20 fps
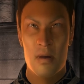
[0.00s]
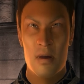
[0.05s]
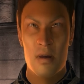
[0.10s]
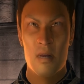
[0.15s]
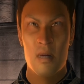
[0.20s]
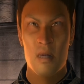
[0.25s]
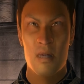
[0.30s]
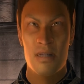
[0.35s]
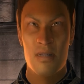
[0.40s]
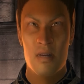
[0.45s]

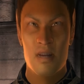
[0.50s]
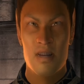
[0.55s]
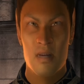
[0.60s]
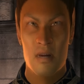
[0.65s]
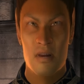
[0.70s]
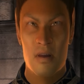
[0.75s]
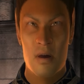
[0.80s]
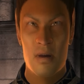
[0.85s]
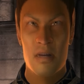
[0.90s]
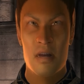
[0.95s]
and
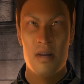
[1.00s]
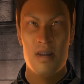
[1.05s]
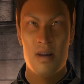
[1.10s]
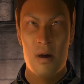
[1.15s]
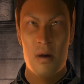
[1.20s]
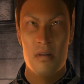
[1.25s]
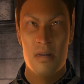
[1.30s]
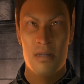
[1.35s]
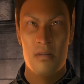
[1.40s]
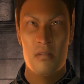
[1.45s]
cleanse the city
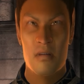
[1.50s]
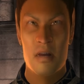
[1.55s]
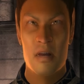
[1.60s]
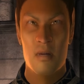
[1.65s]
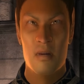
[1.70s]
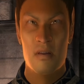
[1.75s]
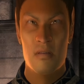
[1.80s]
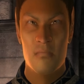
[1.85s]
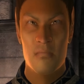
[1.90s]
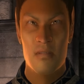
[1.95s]
of his
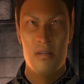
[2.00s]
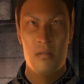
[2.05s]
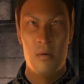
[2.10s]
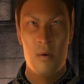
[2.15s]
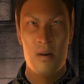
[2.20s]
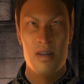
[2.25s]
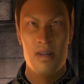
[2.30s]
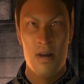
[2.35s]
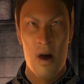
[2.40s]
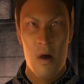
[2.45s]
filth
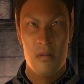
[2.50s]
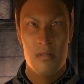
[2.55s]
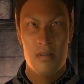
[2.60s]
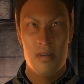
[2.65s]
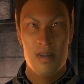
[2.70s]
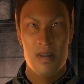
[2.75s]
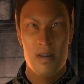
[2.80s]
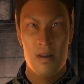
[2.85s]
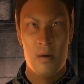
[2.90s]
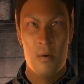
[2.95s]
before he can
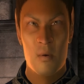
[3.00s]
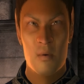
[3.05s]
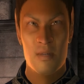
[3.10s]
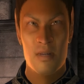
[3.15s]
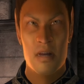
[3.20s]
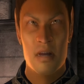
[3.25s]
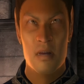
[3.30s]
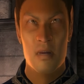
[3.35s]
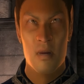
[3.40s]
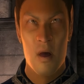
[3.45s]
feed or
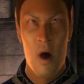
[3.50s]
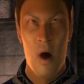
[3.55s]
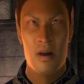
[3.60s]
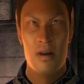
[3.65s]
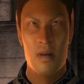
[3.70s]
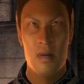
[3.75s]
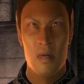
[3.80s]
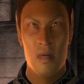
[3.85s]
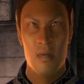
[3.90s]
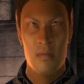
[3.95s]
kill
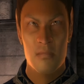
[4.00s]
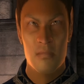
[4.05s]
again.